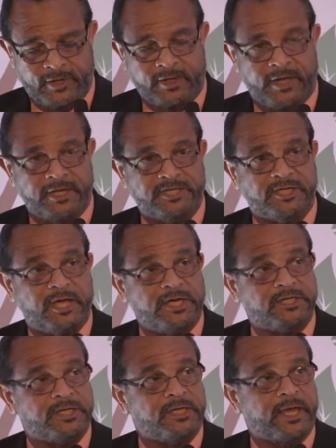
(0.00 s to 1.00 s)

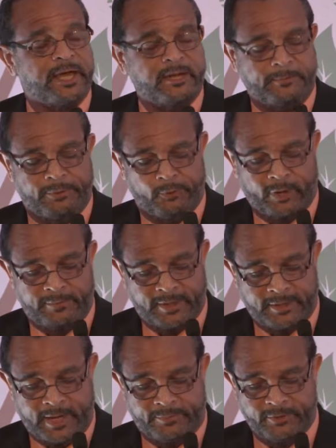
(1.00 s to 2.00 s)
education and employment
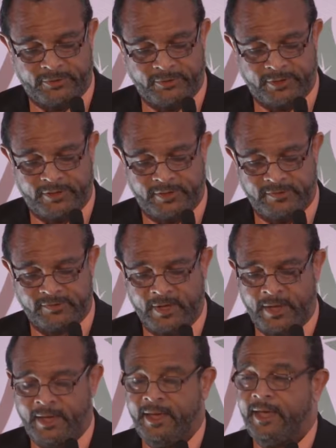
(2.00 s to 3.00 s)
opportunities,
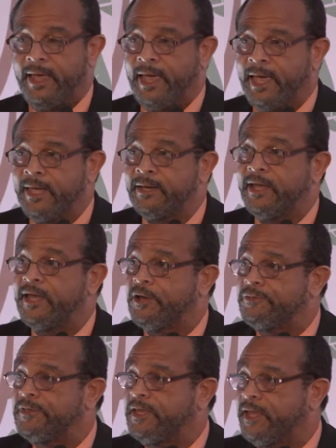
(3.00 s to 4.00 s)
and a
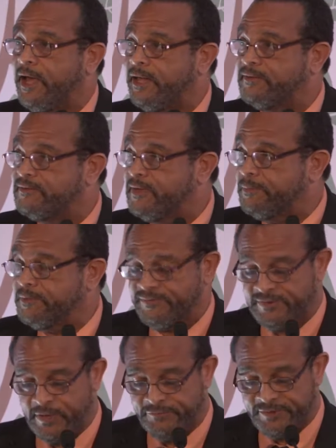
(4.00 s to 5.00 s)
healthy concept of
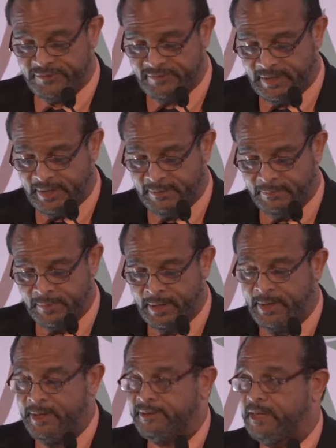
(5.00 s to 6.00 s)
self-esteem,
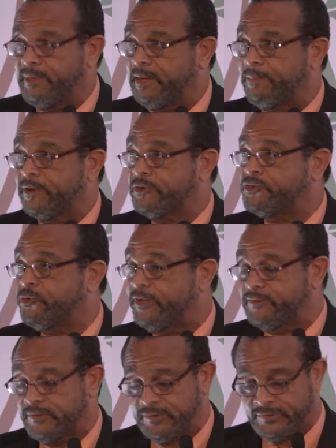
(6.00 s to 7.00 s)
they make better
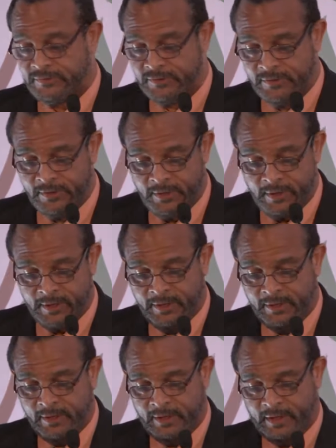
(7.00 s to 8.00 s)
choices
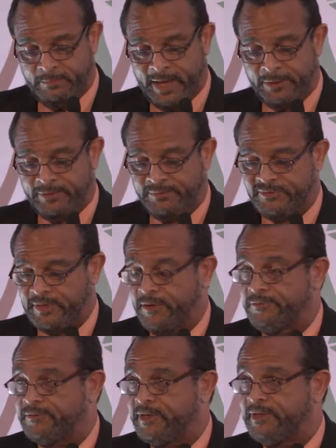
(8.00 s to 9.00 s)
about
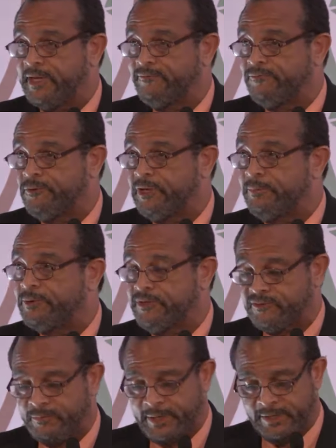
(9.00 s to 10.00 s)
themselves and they fully
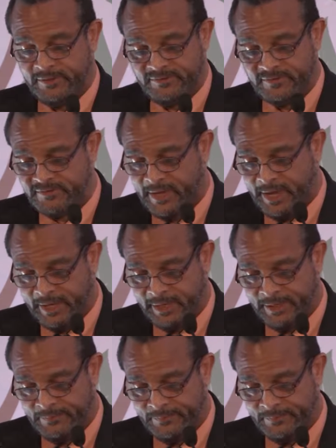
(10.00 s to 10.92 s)
participate in society.